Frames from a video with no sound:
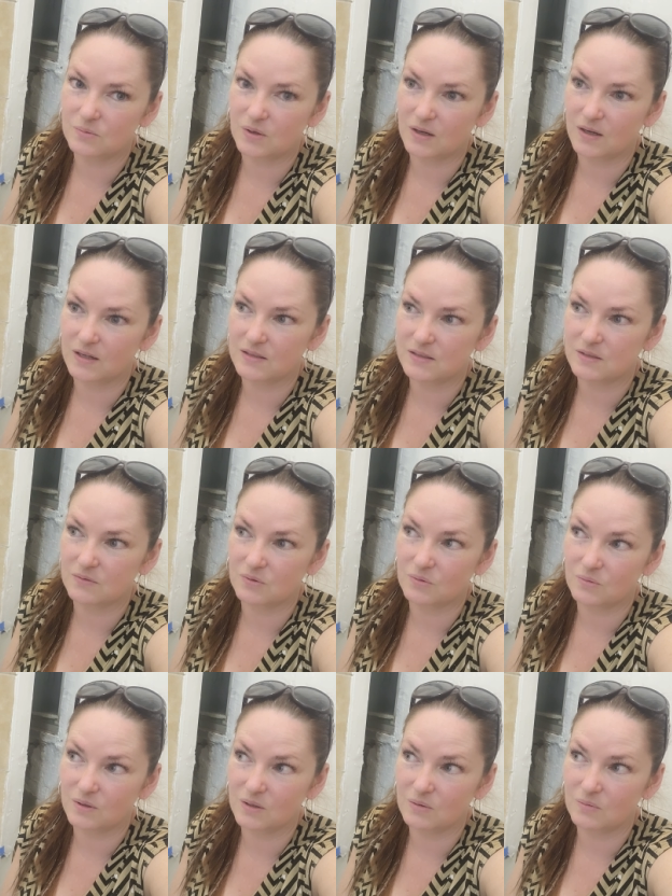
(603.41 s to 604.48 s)
product, and if you
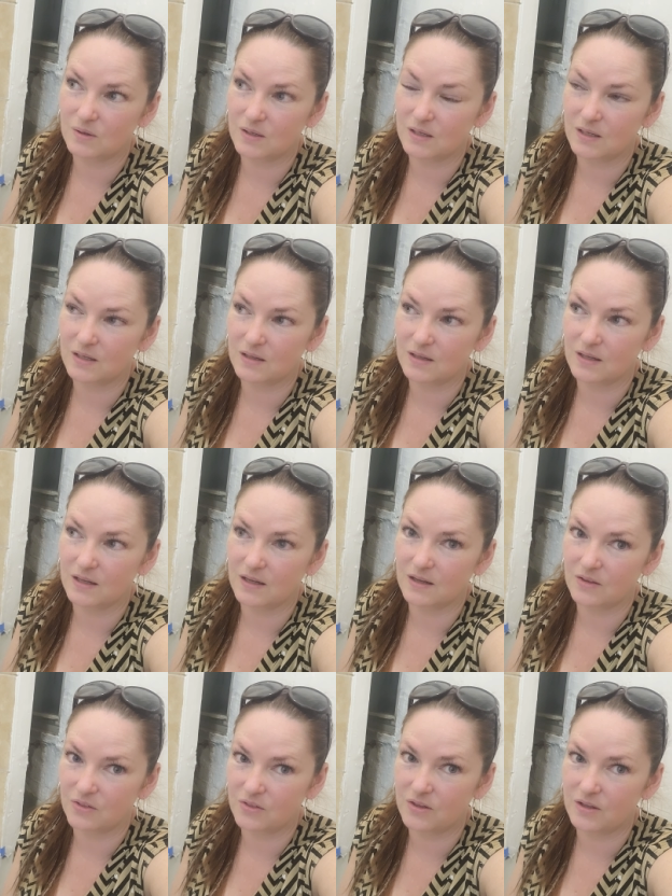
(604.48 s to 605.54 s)
really want to get like
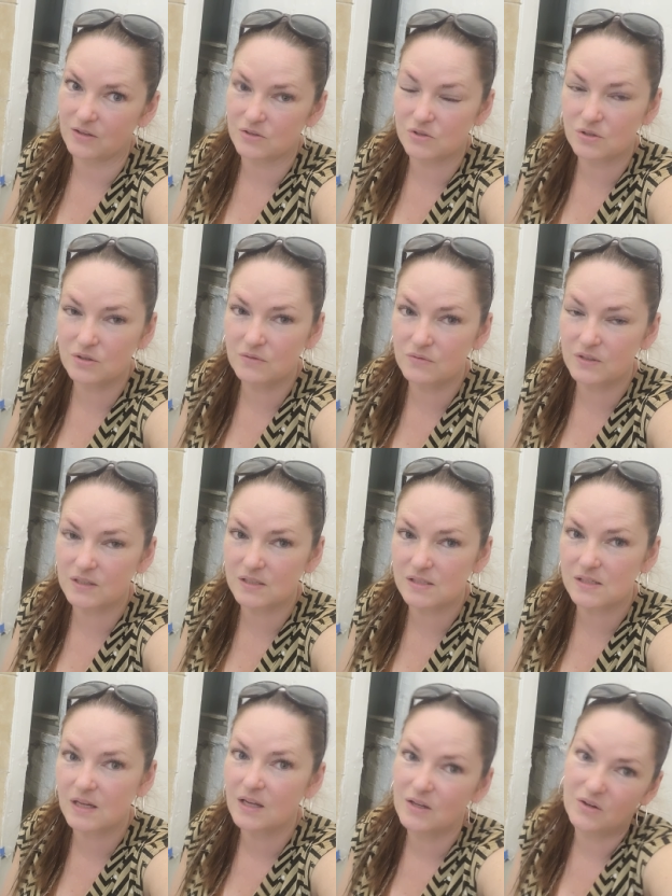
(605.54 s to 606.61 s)
a thick
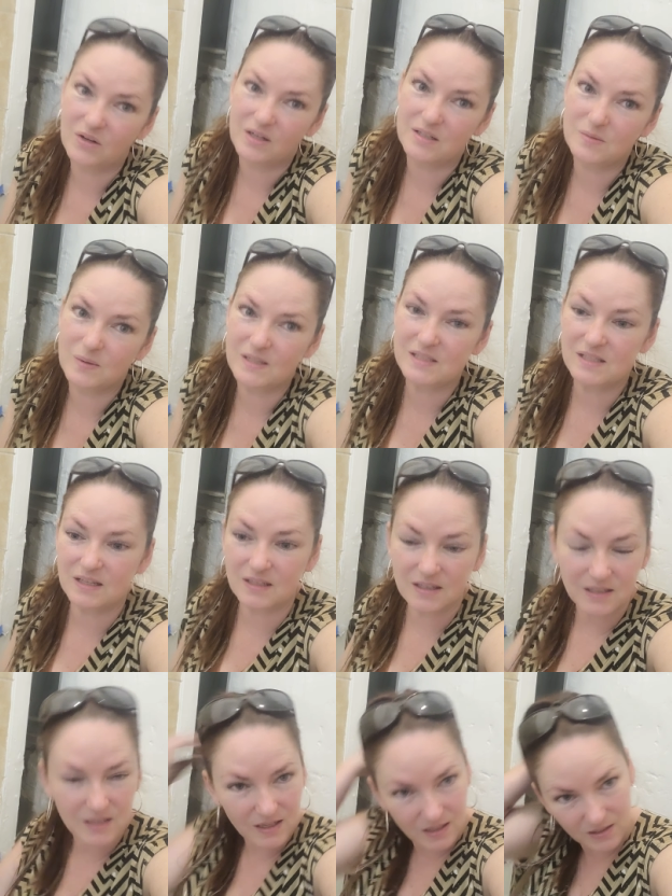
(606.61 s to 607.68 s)
surface, you're gonna have to buy a
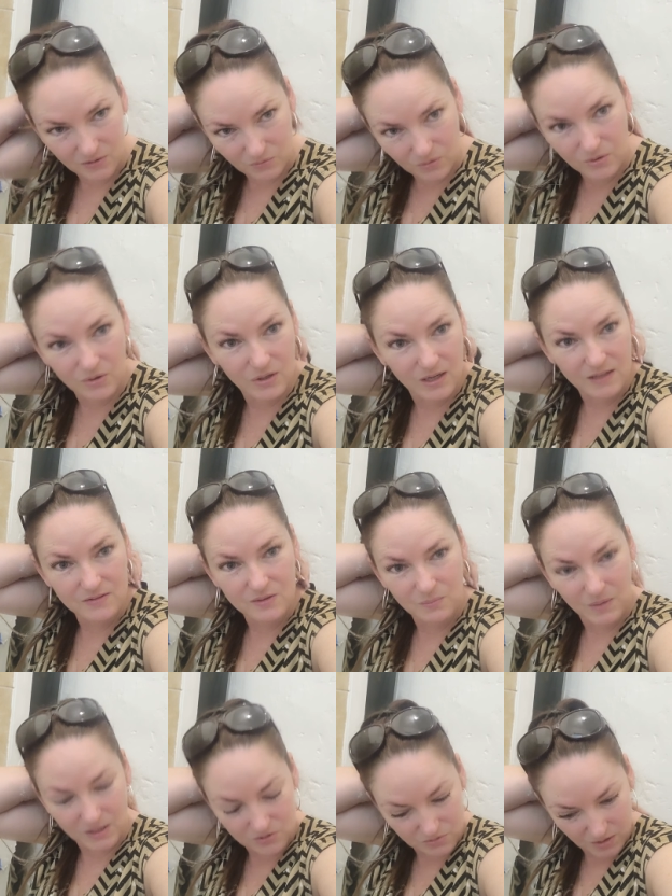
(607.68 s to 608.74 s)
second kit, or you're gonna have to
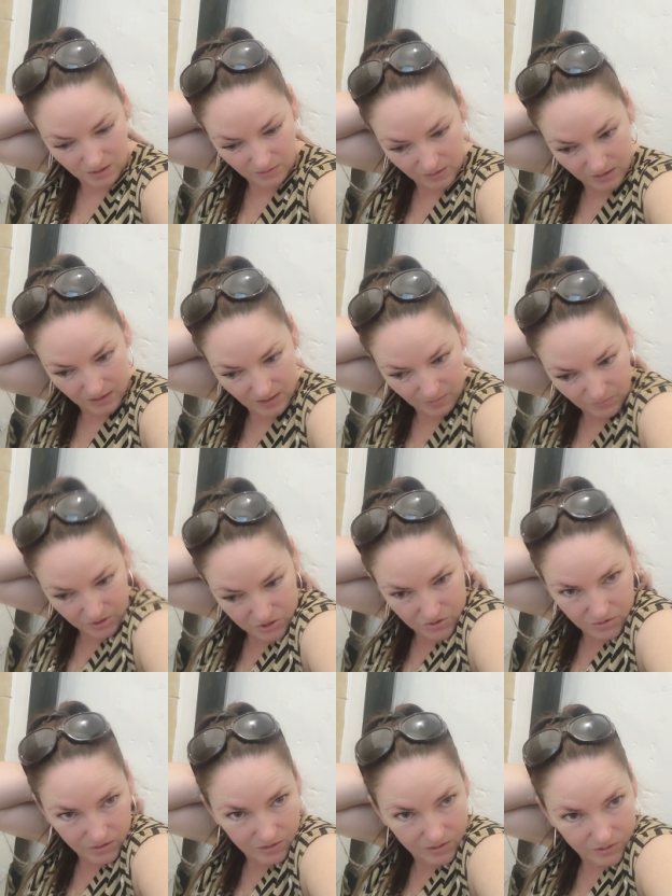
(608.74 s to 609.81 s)
measure out like how much
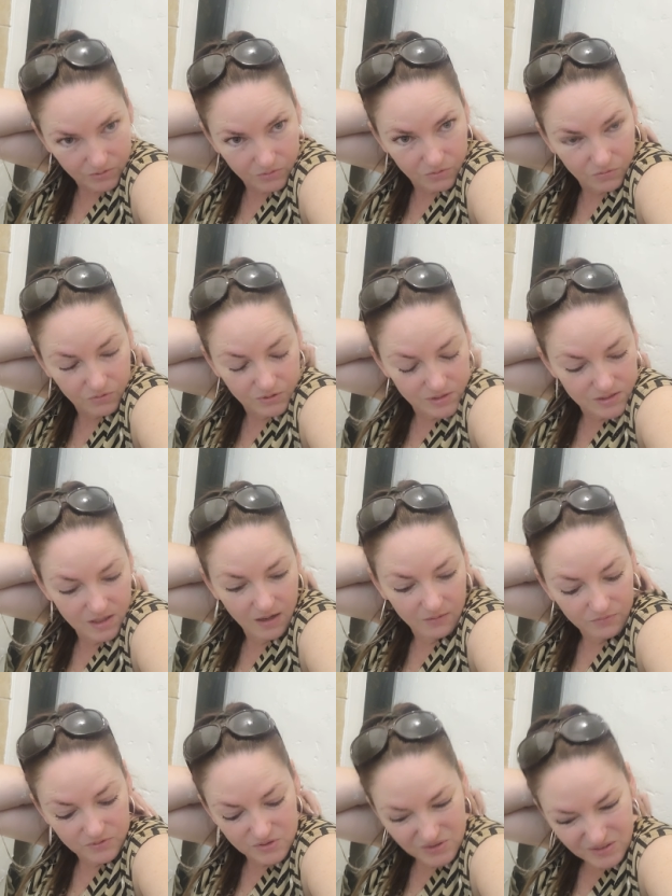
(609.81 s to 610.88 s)
you need to use for the stuff.
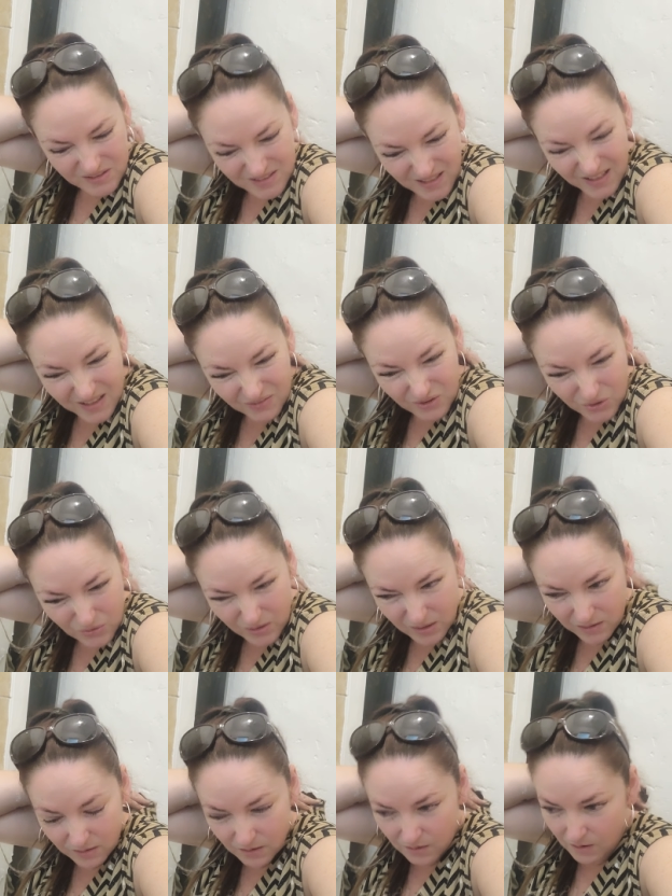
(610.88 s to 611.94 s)
So it's kind of annoying.